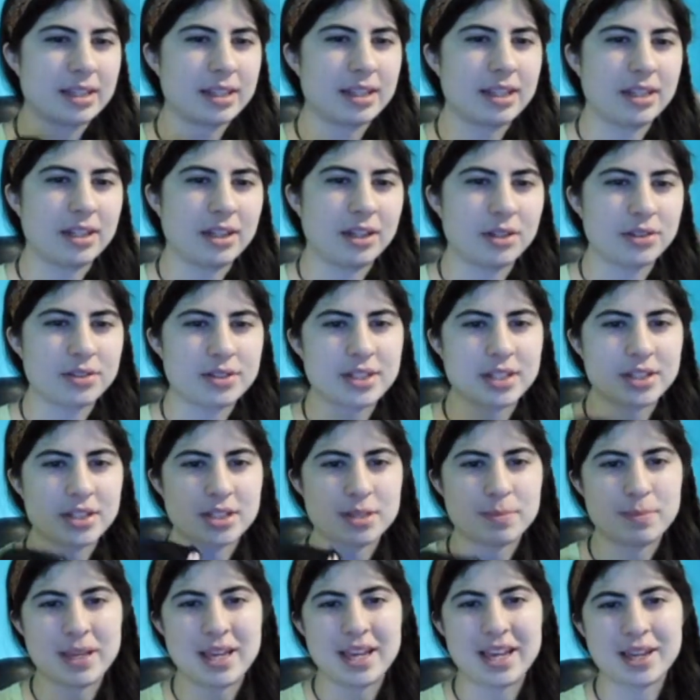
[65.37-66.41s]
such as
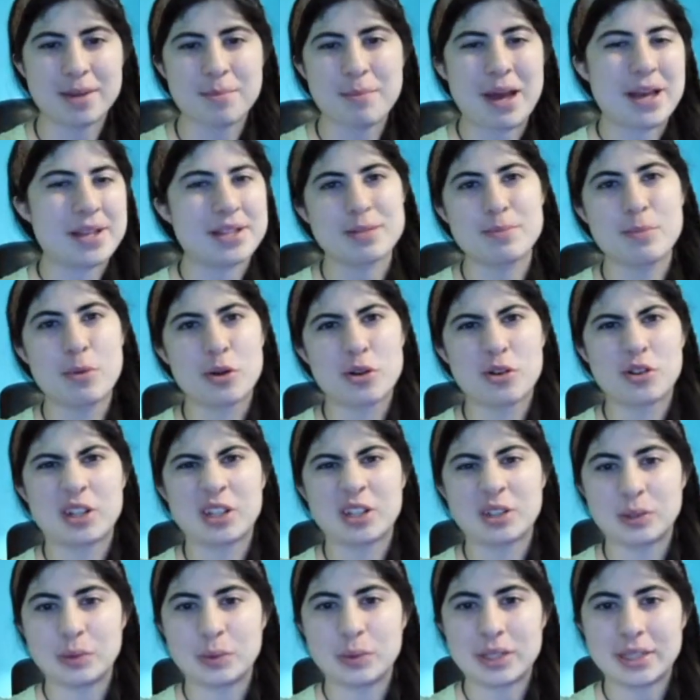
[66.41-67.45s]
being a mass
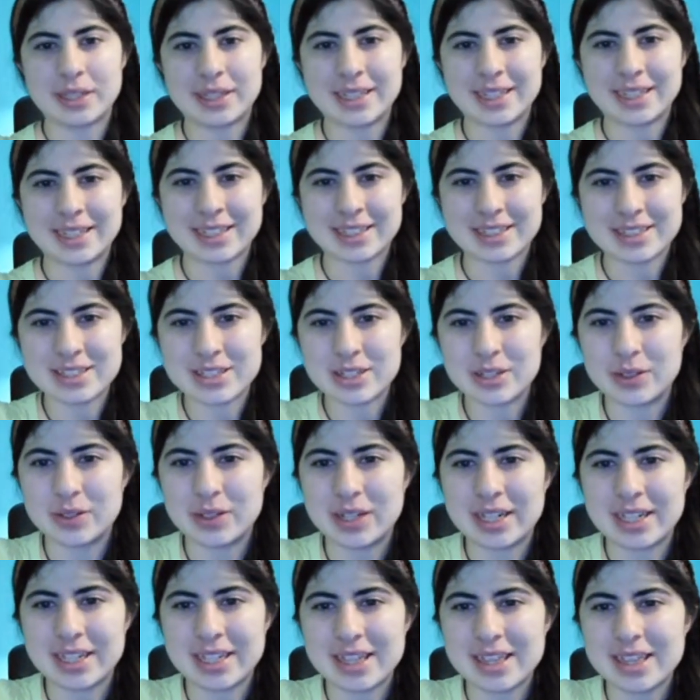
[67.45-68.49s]
murdering lunatic, so
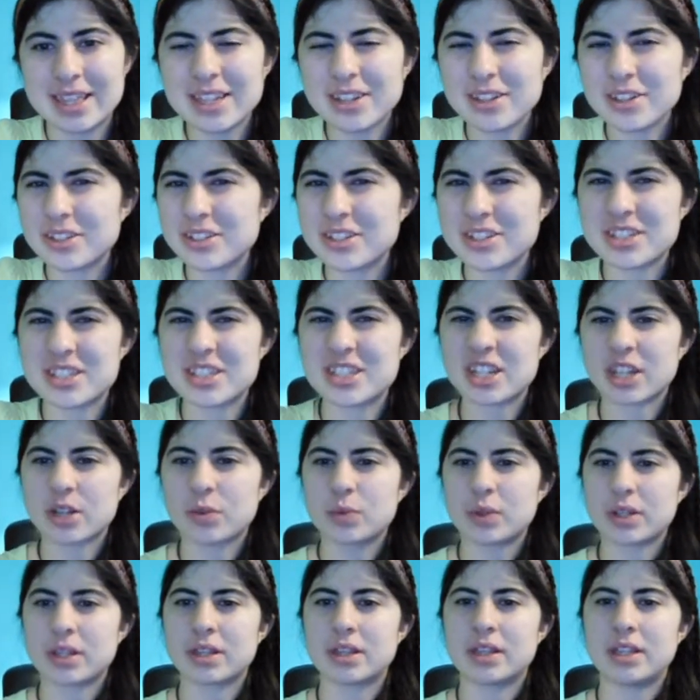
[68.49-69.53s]
I think I'll just stick
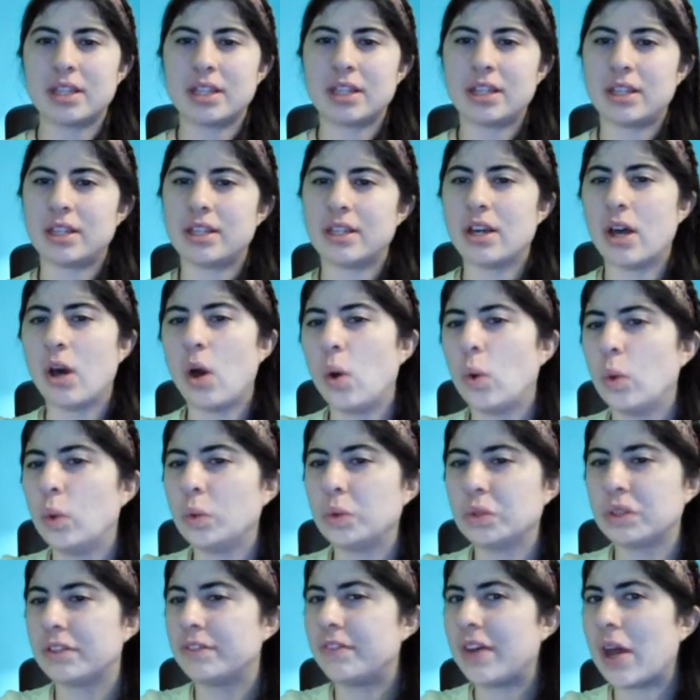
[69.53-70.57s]
with the
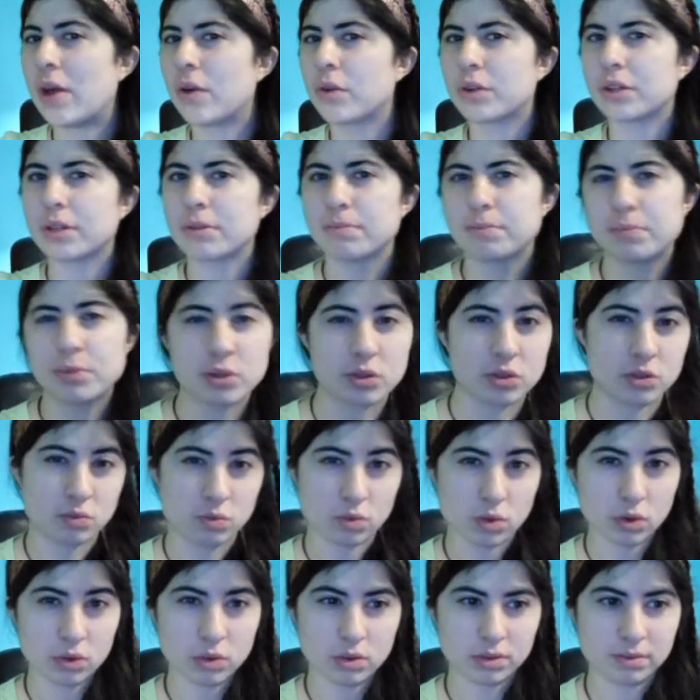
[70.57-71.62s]
whole devouring books
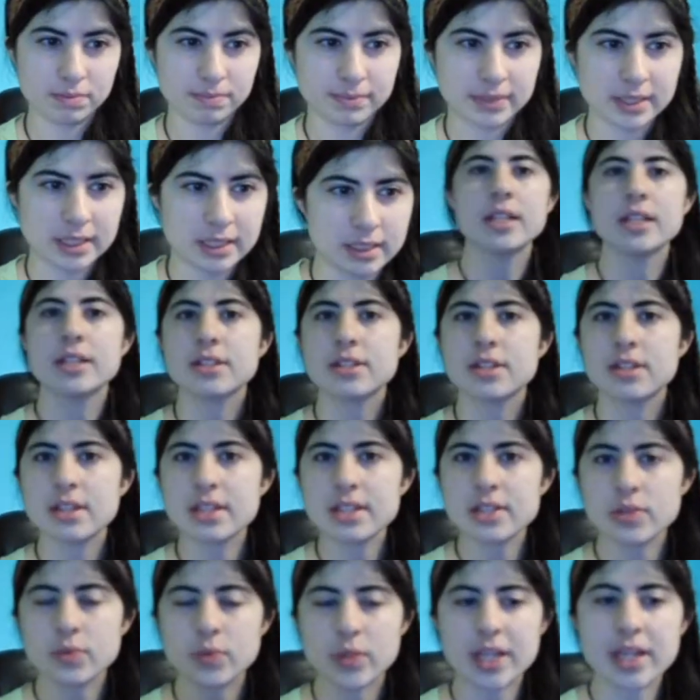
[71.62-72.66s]
role. So
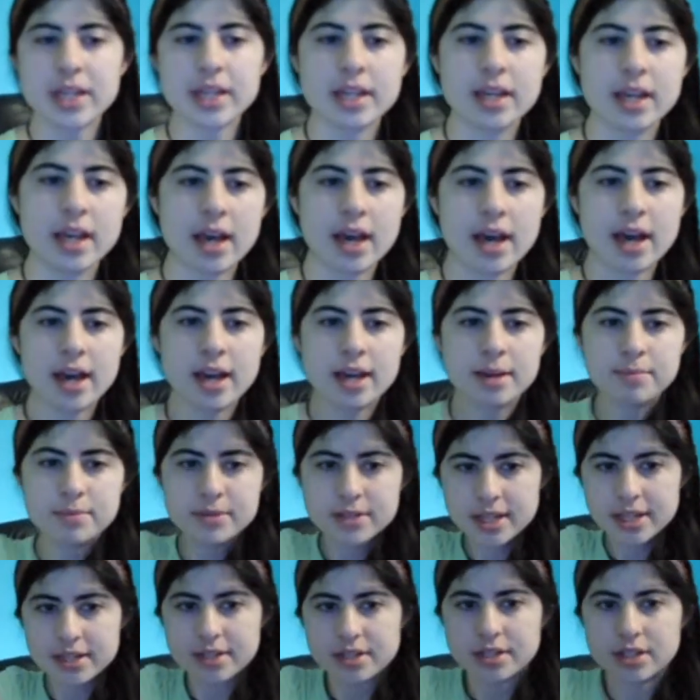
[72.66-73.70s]
this week, I
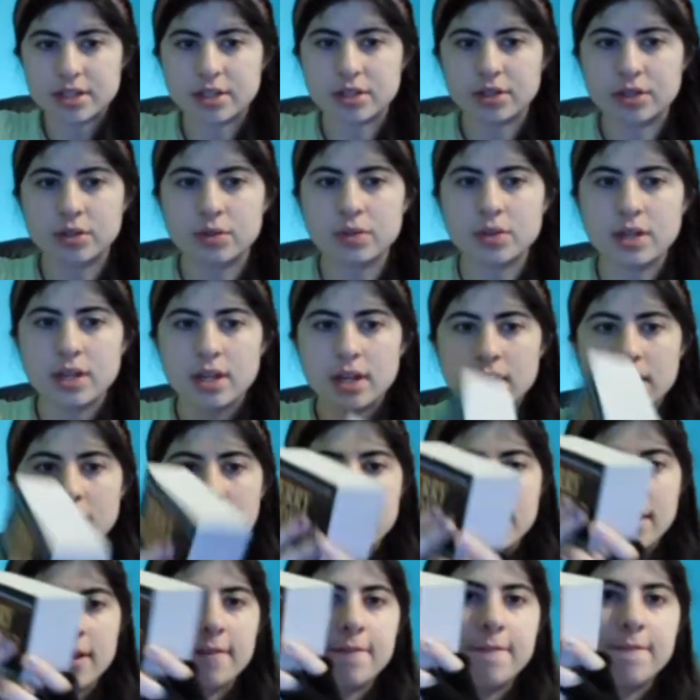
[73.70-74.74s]
present to you
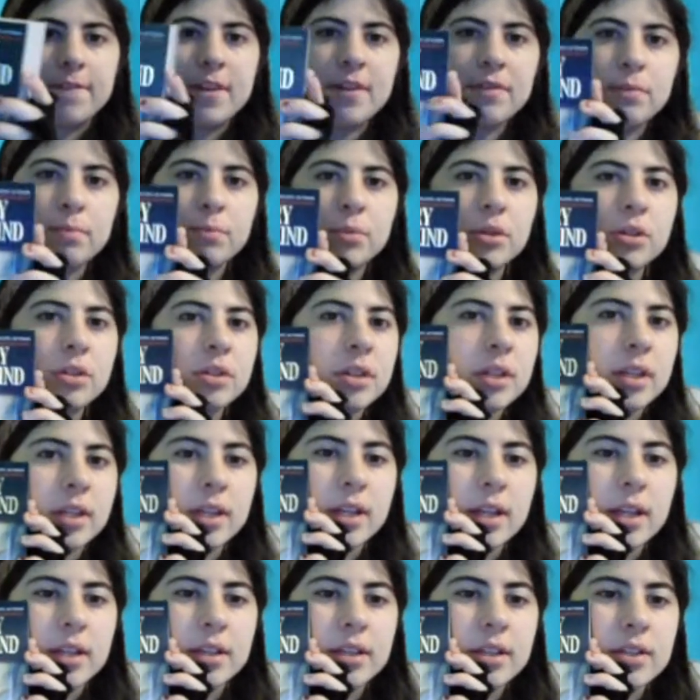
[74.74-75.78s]
the 5th book
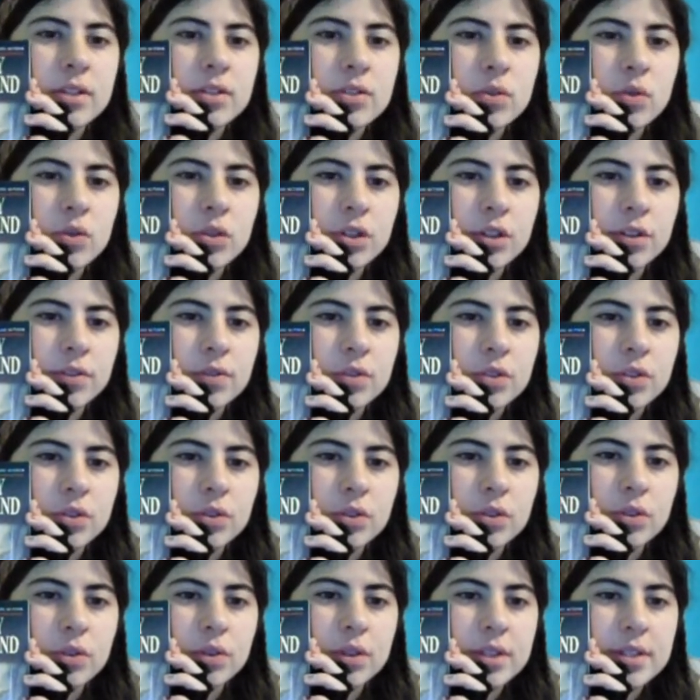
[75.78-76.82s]
in the Sword of
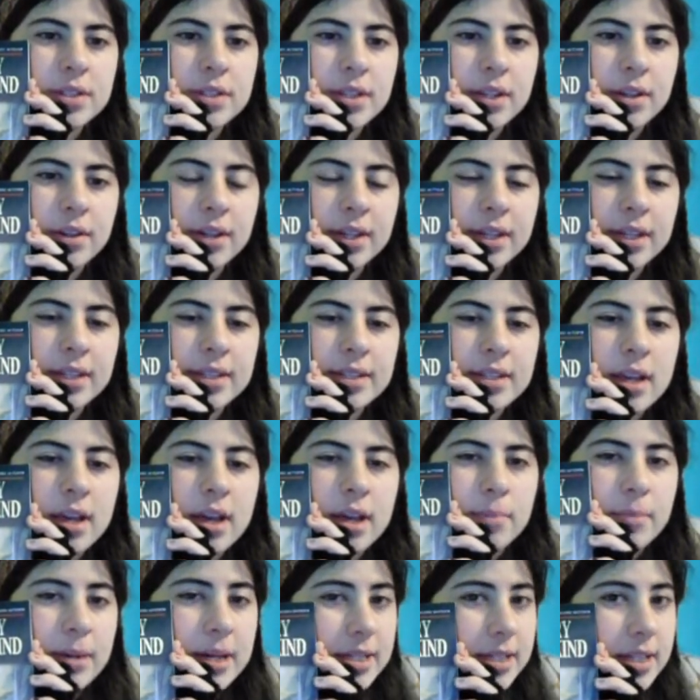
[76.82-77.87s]
Truth series
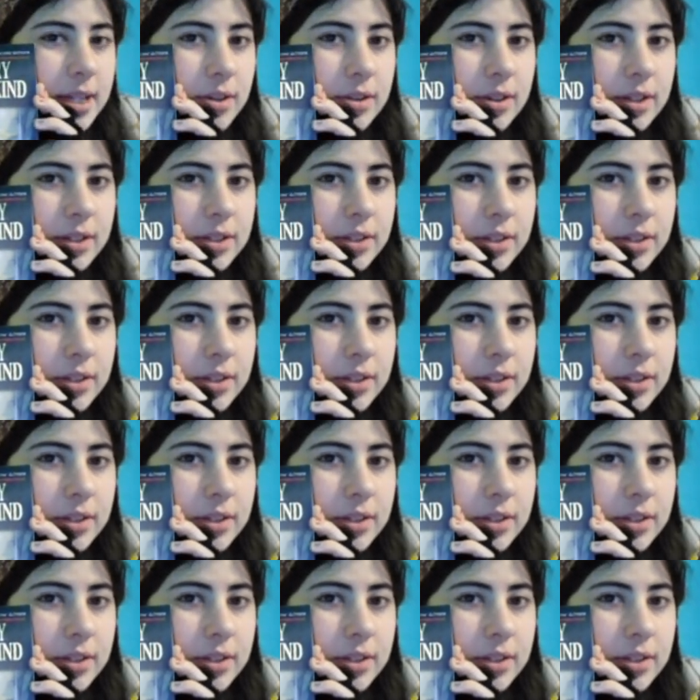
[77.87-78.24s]
by Terry